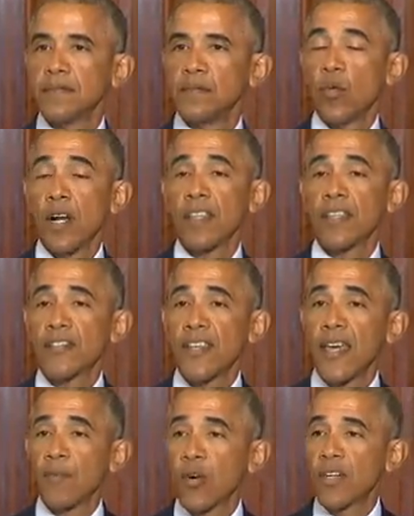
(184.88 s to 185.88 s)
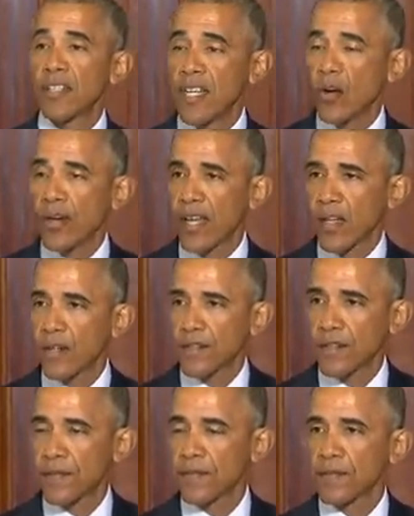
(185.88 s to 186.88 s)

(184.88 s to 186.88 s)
one of the San Bernardino killers,